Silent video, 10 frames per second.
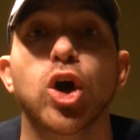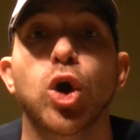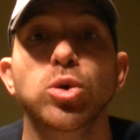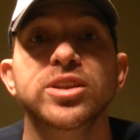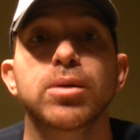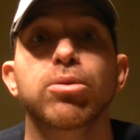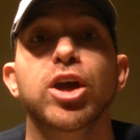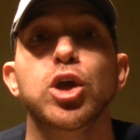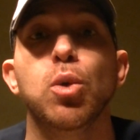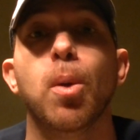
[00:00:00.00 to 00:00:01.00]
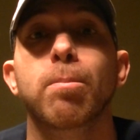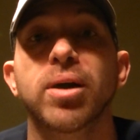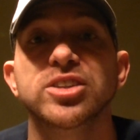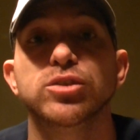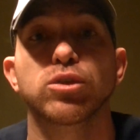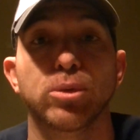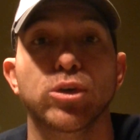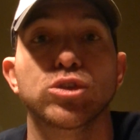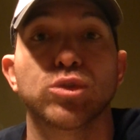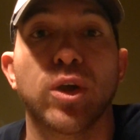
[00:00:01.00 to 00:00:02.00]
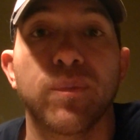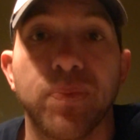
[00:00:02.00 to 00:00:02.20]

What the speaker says: Jose Abreu, bust for Murderers Row.